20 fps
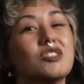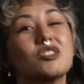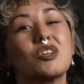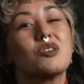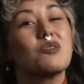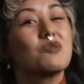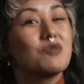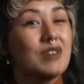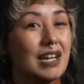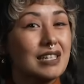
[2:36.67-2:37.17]

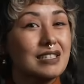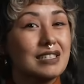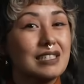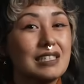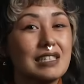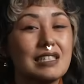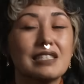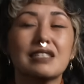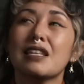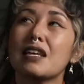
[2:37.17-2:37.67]
So
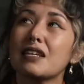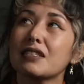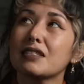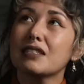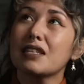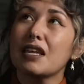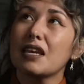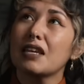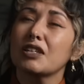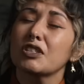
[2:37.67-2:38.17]
resin is less
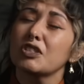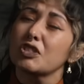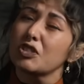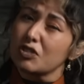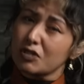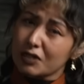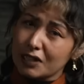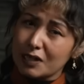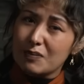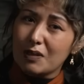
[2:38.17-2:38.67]
like
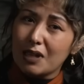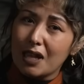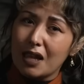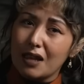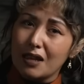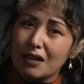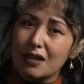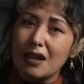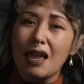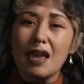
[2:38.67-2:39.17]
tree
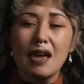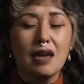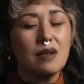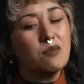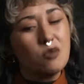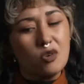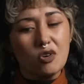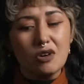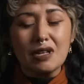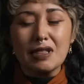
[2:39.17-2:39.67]
blood and
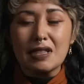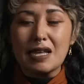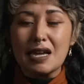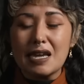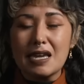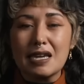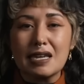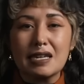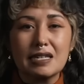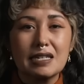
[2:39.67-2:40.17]
more
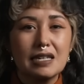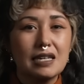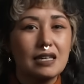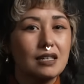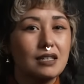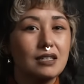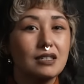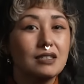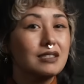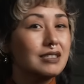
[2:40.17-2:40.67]
like
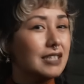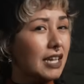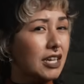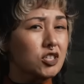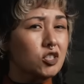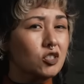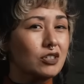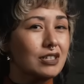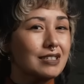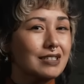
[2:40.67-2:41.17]

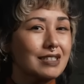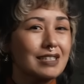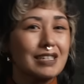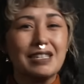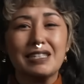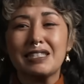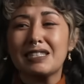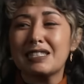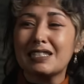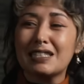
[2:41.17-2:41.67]

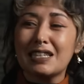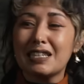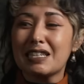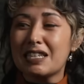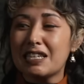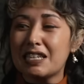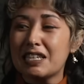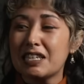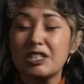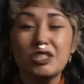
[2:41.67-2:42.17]
dangerously
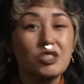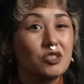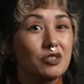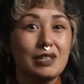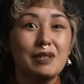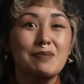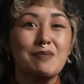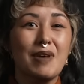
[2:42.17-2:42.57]
sticky tree